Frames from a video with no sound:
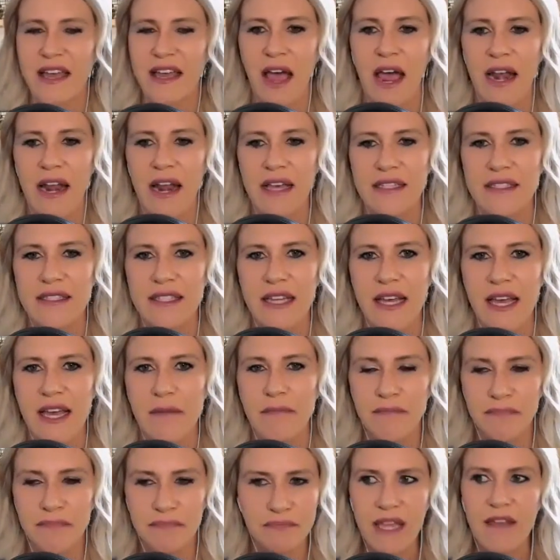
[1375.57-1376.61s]
And I said,
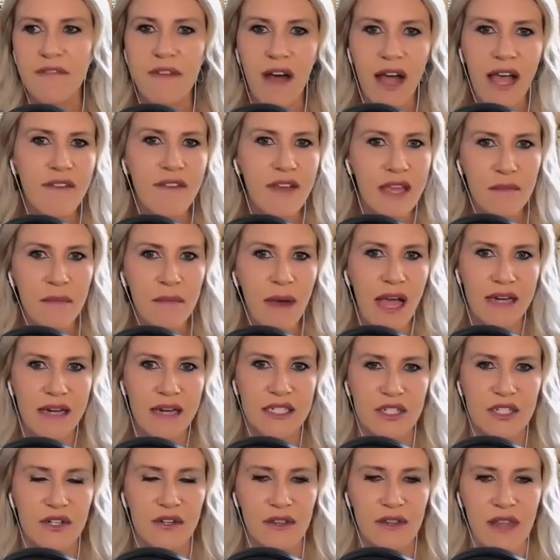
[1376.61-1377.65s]
if I've
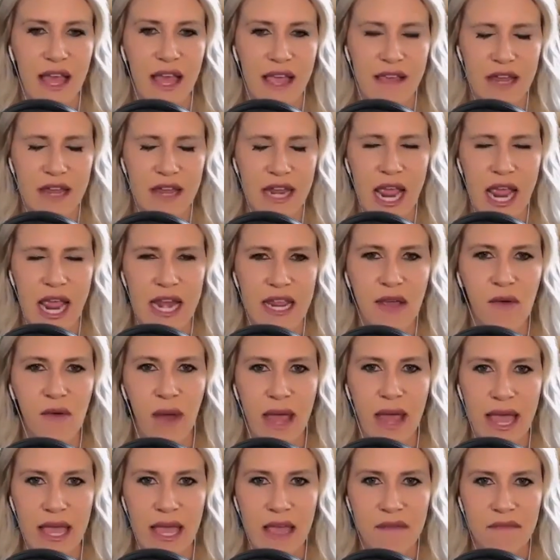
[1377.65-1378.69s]
impacted your life in any
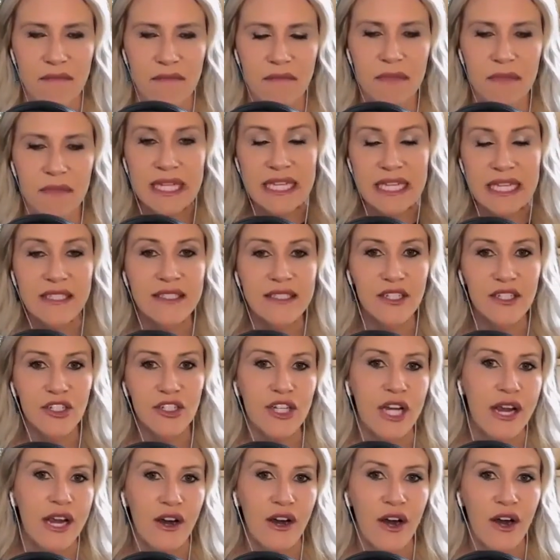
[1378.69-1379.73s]
way, please
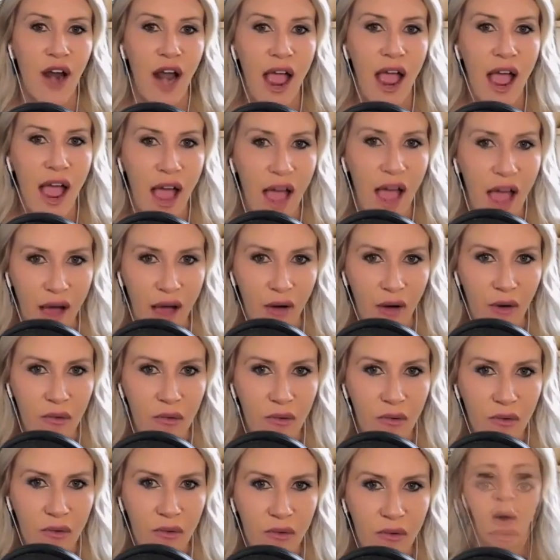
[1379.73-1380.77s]
share how.
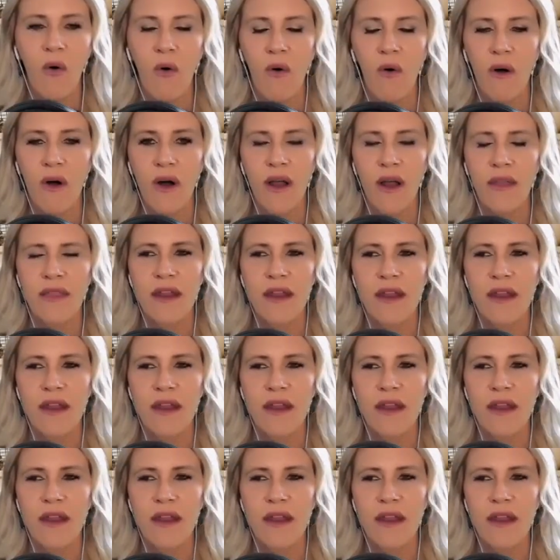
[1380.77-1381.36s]
And